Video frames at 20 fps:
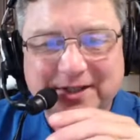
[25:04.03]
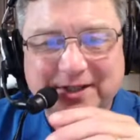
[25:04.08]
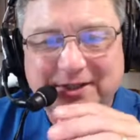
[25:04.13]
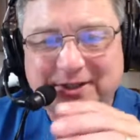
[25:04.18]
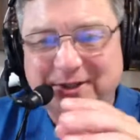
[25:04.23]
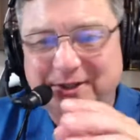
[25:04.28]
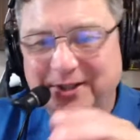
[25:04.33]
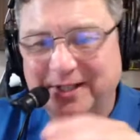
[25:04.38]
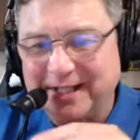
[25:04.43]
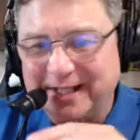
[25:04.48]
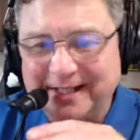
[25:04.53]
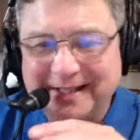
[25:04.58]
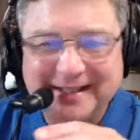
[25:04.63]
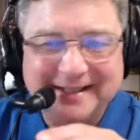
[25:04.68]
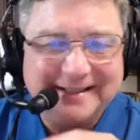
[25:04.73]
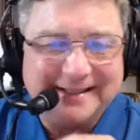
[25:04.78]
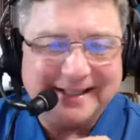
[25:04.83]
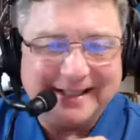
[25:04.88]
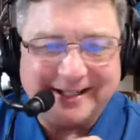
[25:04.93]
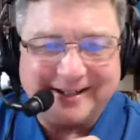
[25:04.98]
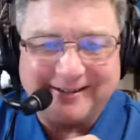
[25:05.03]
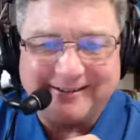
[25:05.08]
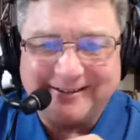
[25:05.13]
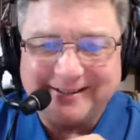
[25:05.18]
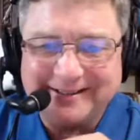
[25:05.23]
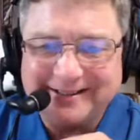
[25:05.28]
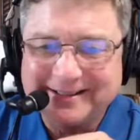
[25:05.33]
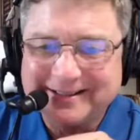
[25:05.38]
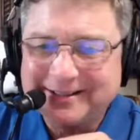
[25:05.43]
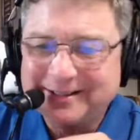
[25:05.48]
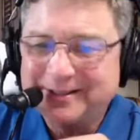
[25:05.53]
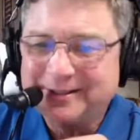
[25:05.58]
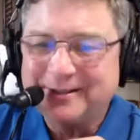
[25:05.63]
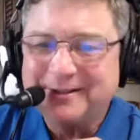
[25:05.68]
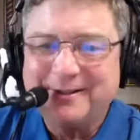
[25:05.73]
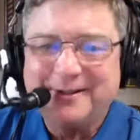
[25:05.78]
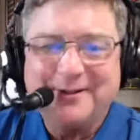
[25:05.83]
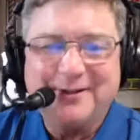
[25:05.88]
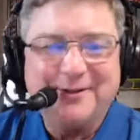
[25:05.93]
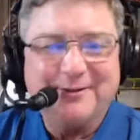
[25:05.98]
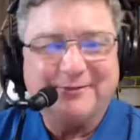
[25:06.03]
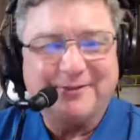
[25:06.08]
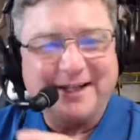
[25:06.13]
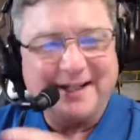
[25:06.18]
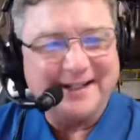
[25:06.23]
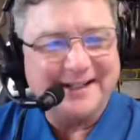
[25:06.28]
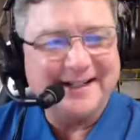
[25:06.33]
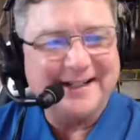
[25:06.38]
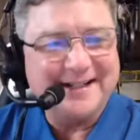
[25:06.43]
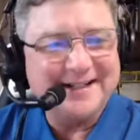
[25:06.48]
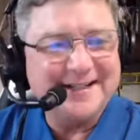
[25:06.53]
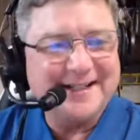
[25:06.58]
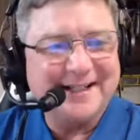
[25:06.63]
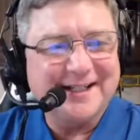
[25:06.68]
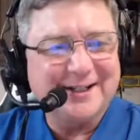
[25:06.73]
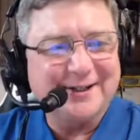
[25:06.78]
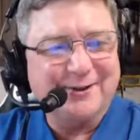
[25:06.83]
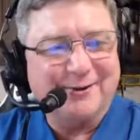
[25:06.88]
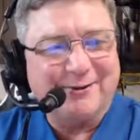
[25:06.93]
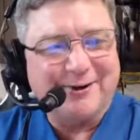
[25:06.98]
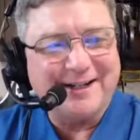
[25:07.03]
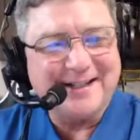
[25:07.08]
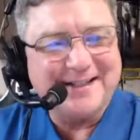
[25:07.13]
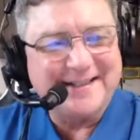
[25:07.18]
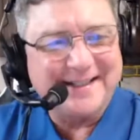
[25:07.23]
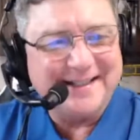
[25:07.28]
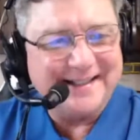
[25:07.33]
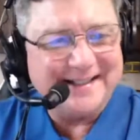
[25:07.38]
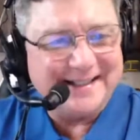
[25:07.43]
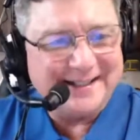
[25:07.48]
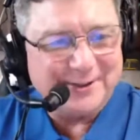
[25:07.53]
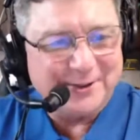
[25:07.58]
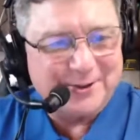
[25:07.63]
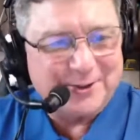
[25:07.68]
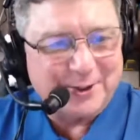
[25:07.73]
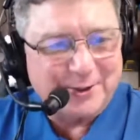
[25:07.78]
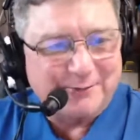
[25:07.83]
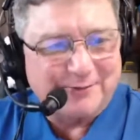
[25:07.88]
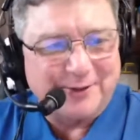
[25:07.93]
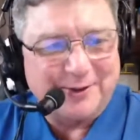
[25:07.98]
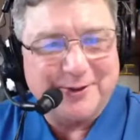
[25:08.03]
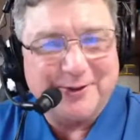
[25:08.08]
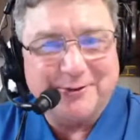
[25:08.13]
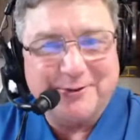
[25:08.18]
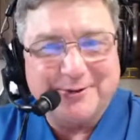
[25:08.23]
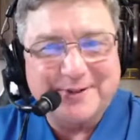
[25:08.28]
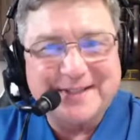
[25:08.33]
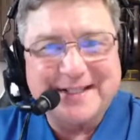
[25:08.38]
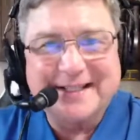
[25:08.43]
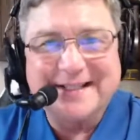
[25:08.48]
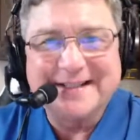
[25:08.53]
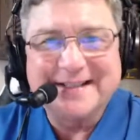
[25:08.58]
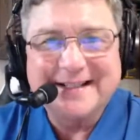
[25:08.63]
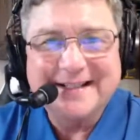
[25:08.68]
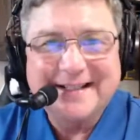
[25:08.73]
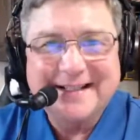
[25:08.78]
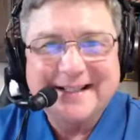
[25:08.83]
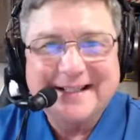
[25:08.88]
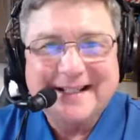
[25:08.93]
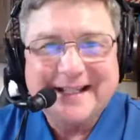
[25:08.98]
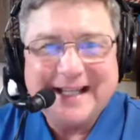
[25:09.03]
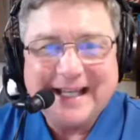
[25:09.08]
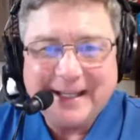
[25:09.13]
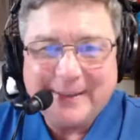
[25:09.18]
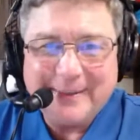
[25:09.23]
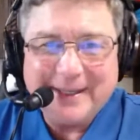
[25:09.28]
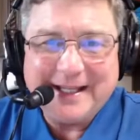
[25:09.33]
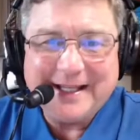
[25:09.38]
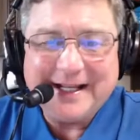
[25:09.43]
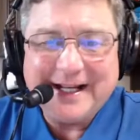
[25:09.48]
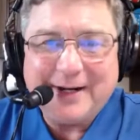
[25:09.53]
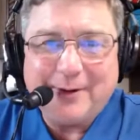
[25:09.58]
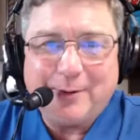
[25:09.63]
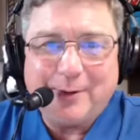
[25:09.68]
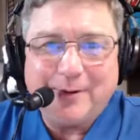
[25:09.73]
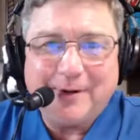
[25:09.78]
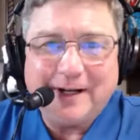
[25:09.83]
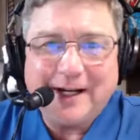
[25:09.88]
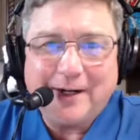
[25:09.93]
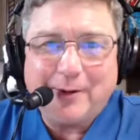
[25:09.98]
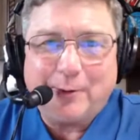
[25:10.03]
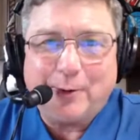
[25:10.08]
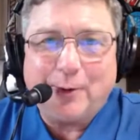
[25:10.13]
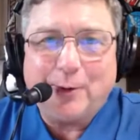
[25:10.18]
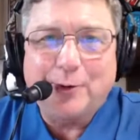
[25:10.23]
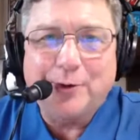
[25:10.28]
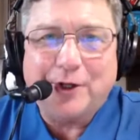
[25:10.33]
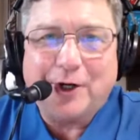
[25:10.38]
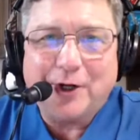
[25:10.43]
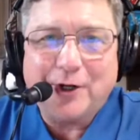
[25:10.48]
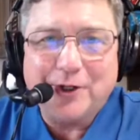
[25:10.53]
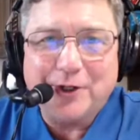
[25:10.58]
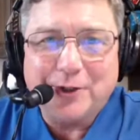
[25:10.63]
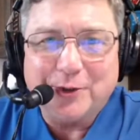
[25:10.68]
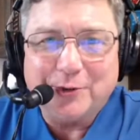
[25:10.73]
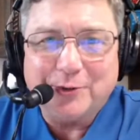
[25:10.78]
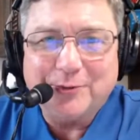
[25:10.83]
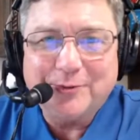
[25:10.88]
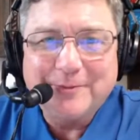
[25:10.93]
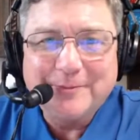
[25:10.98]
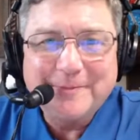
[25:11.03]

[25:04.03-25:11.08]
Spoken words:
and you get in there, and you've got a guy sitting in the right seat, and he looks over at you and says, "Hey, man, how old are you?"